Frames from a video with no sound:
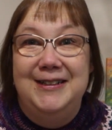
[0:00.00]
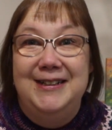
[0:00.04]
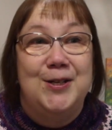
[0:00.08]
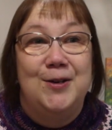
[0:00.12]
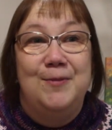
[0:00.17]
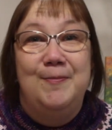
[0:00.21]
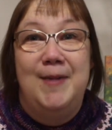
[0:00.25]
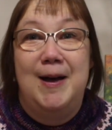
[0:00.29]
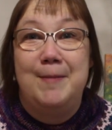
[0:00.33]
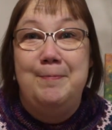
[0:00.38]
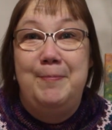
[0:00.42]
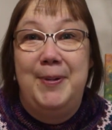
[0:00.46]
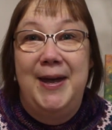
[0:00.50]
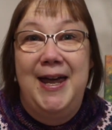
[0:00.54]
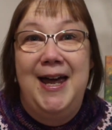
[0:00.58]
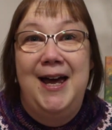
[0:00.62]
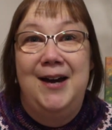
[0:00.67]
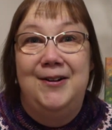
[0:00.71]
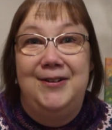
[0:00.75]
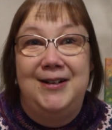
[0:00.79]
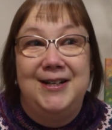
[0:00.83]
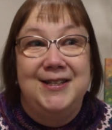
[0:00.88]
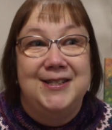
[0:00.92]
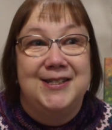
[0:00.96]
So my
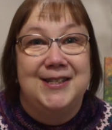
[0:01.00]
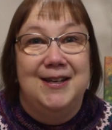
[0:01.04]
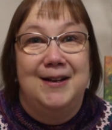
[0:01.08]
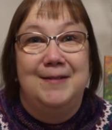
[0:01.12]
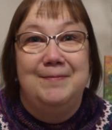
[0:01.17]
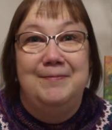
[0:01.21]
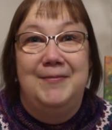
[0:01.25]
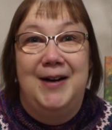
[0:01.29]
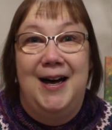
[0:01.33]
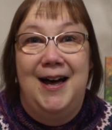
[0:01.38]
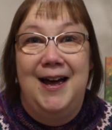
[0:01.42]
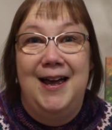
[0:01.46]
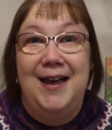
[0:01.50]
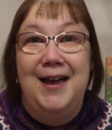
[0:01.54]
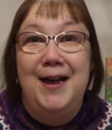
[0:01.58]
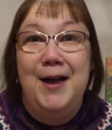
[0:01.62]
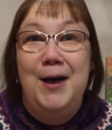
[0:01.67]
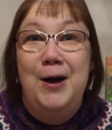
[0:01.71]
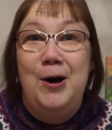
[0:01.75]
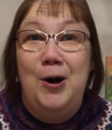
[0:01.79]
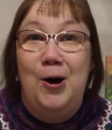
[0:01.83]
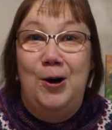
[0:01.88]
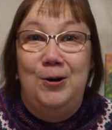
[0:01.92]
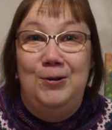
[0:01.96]
parents and my
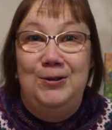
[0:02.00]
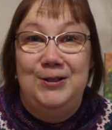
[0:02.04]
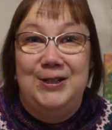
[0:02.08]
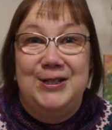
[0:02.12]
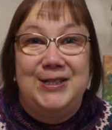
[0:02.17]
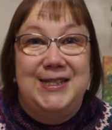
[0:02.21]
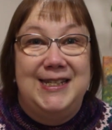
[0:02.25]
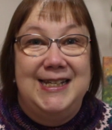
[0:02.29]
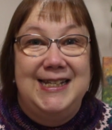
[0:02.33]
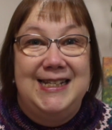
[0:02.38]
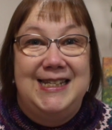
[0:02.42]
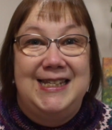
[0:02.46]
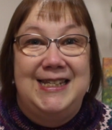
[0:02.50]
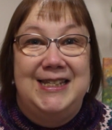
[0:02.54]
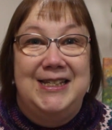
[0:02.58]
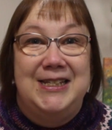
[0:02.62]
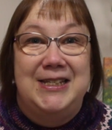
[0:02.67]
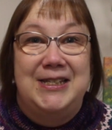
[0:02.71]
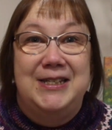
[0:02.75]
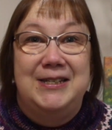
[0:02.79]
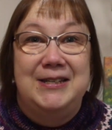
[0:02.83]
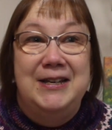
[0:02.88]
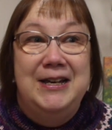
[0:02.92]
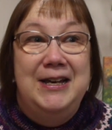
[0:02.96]
older
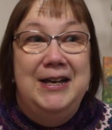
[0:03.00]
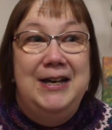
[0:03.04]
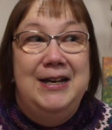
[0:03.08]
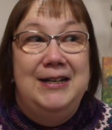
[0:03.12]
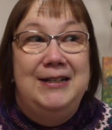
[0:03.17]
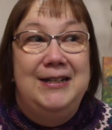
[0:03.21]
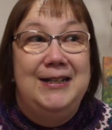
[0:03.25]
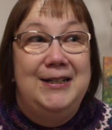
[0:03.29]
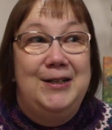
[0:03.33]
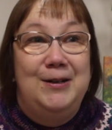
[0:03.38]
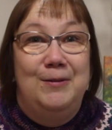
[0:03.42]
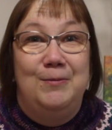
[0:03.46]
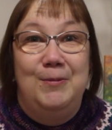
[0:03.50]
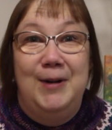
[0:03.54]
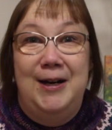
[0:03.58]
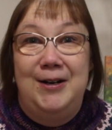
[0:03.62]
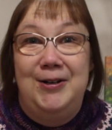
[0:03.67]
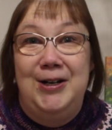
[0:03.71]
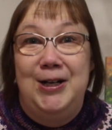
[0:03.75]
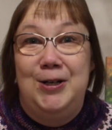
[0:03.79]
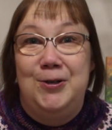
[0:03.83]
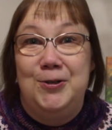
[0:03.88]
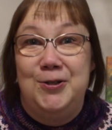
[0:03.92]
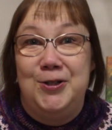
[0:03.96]
sisters did a
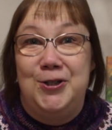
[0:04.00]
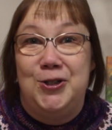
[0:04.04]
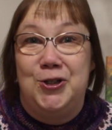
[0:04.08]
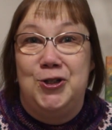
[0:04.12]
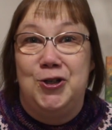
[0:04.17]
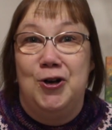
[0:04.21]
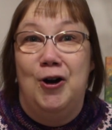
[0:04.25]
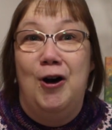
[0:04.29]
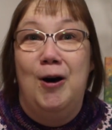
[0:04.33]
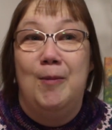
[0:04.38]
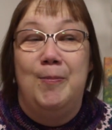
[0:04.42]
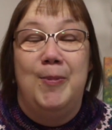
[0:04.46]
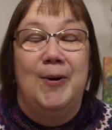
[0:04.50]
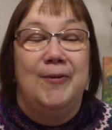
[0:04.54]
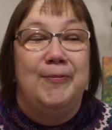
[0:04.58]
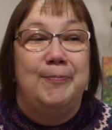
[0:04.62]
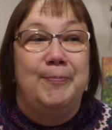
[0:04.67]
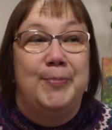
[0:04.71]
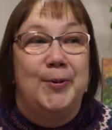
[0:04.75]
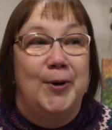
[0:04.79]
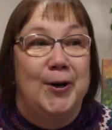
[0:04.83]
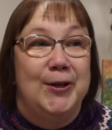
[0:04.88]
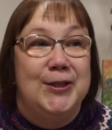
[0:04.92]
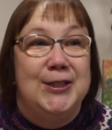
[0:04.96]
very good job
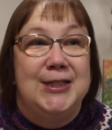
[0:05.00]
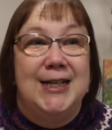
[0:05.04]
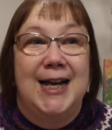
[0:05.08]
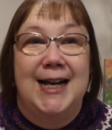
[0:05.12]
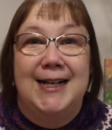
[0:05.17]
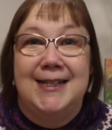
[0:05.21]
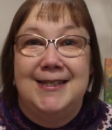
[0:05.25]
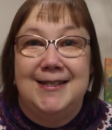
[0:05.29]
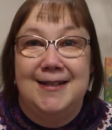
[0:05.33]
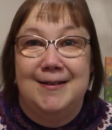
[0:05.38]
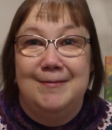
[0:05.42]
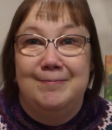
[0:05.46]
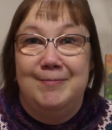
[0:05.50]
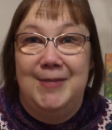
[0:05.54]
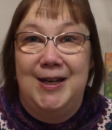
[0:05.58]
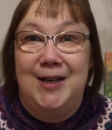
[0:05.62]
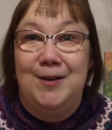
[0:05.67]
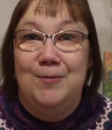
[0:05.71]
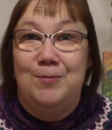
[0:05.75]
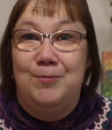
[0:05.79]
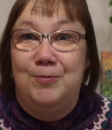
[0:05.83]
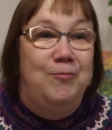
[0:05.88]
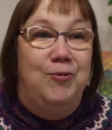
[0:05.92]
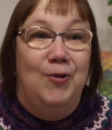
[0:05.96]
of protecting
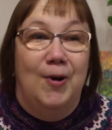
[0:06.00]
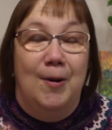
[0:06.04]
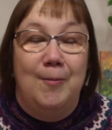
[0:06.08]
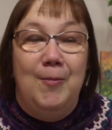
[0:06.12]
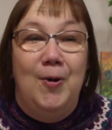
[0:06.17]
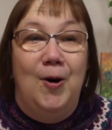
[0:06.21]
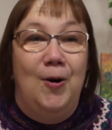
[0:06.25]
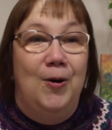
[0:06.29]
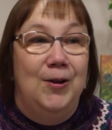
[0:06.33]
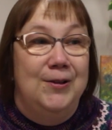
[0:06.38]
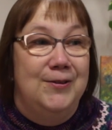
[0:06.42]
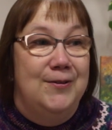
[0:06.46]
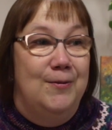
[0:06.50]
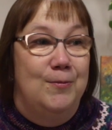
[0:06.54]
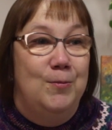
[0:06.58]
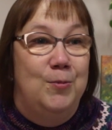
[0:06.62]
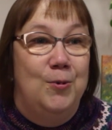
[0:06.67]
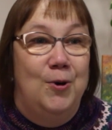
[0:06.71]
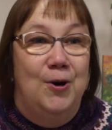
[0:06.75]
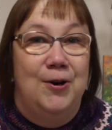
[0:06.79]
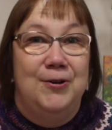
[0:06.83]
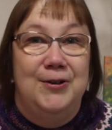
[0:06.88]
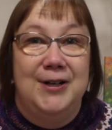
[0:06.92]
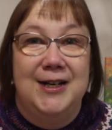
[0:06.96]
me from all the
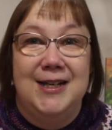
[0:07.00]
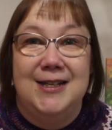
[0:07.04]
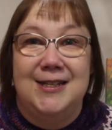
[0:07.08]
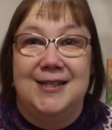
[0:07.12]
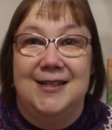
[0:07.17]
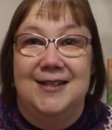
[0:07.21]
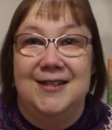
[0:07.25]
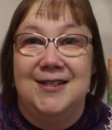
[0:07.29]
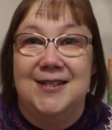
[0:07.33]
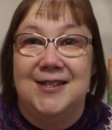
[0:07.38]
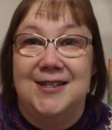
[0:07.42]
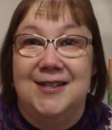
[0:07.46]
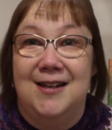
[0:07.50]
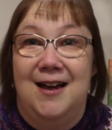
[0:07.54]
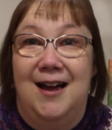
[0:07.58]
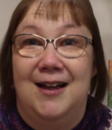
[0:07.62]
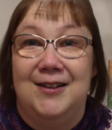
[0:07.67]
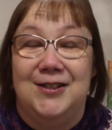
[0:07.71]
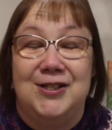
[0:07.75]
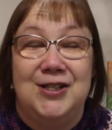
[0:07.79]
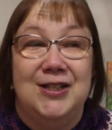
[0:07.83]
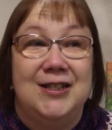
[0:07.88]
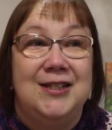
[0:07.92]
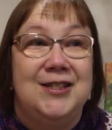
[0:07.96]
worries and
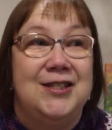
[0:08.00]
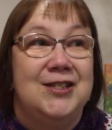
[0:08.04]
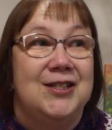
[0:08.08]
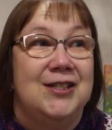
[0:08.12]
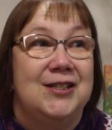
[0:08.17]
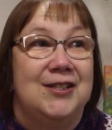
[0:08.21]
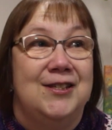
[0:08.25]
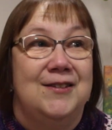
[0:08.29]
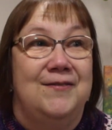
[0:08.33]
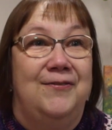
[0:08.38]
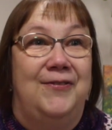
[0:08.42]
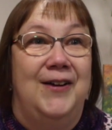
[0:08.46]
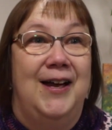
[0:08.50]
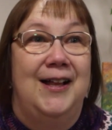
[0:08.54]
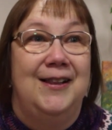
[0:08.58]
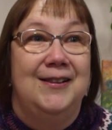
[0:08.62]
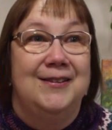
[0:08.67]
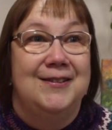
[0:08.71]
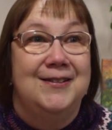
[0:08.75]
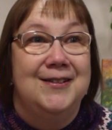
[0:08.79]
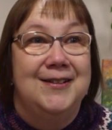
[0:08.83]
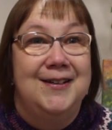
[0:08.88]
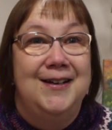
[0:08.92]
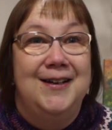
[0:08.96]
such. It just
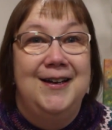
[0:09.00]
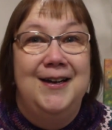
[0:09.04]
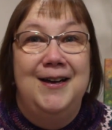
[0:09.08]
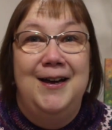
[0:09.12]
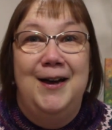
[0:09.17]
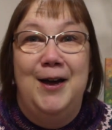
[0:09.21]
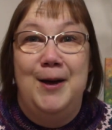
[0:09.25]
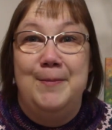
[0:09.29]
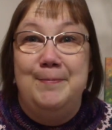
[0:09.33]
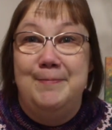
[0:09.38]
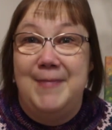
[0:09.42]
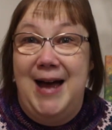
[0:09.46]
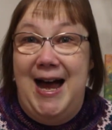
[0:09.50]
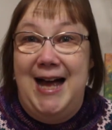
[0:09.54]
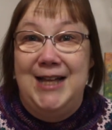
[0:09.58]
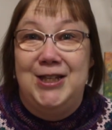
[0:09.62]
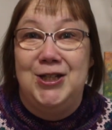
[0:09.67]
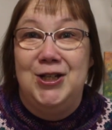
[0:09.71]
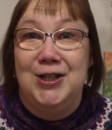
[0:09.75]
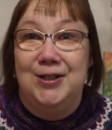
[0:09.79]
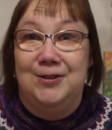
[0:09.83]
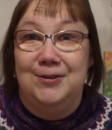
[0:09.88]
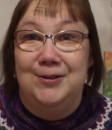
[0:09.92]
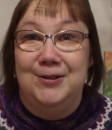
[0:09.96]
felt a
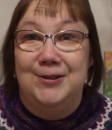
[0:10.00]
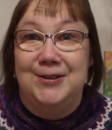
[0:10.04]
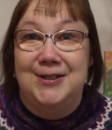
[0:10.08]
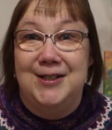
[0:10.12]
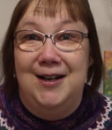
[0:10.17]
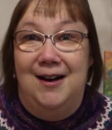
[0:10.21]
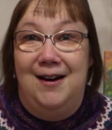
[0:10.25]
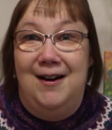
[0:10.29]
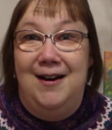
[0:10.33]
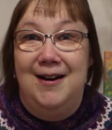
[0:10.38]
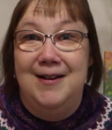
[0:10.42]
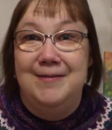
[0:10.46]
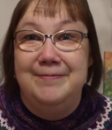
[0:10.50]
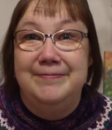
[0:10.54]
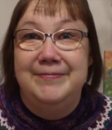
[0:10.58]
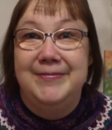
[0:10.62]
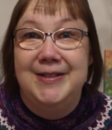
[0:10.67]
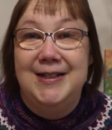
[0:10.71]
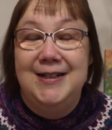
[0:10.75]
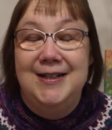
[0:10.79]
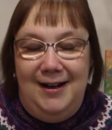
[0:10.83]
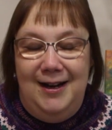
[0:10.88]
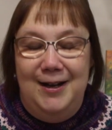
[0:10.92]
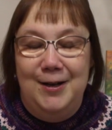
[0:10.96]
magical
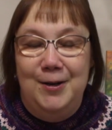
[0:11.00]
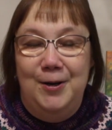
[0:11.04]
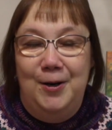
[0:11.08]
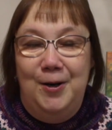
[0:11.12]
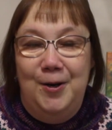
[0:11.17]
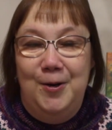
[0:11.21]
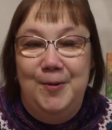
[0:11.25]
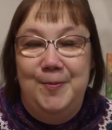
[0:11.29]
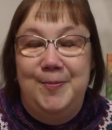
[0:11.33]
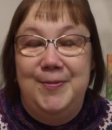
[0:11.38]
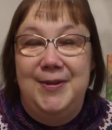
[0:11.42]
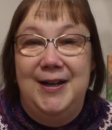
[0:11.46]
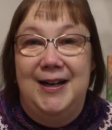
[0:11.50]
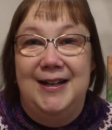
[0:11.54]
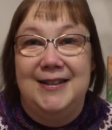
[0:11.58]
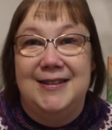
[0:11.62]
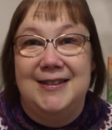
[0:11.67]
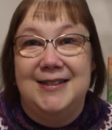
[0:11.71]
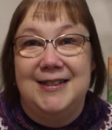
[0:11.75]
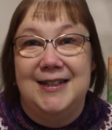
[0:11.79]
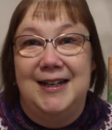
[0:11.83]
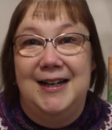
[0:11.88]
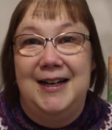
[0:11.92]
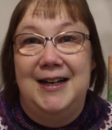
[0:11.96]
time. I hope
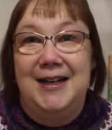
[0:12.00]
that